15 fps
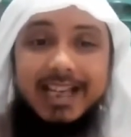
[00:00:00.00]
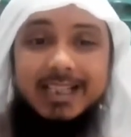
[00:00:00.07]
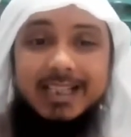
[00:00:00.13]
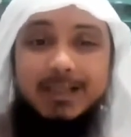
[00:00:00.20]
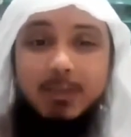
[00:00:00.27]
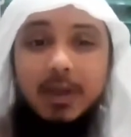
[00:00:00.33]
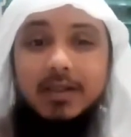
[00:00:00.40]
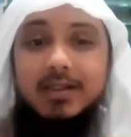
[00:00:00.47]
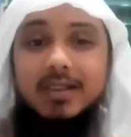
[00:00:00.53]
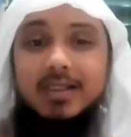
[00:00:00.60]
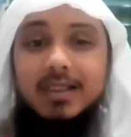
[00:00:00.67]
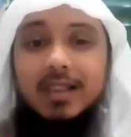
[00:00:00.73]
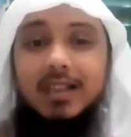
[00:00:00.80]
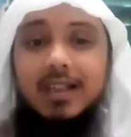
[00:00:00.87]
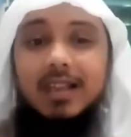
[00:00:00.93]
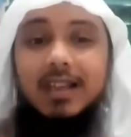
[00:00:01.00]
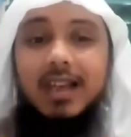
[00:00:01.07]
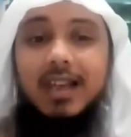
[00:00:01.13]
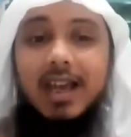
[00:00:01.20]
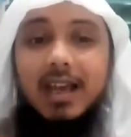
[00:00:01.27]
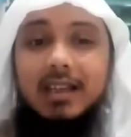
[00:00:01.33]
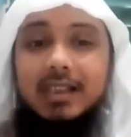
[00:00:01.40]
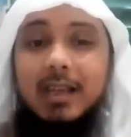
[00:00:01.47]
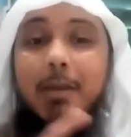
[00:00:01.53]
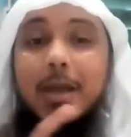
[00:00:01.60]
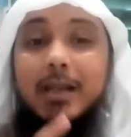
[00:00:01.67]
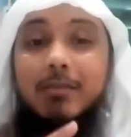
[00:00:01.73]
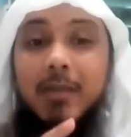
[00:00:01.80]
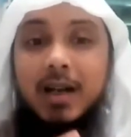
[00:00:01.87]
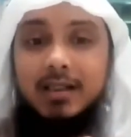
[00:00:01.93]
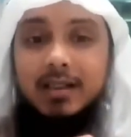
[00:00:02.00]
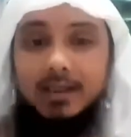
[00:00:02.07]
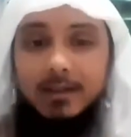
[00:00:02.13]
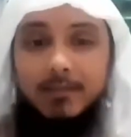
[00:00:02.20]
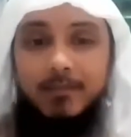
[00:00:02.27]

experts, they make money.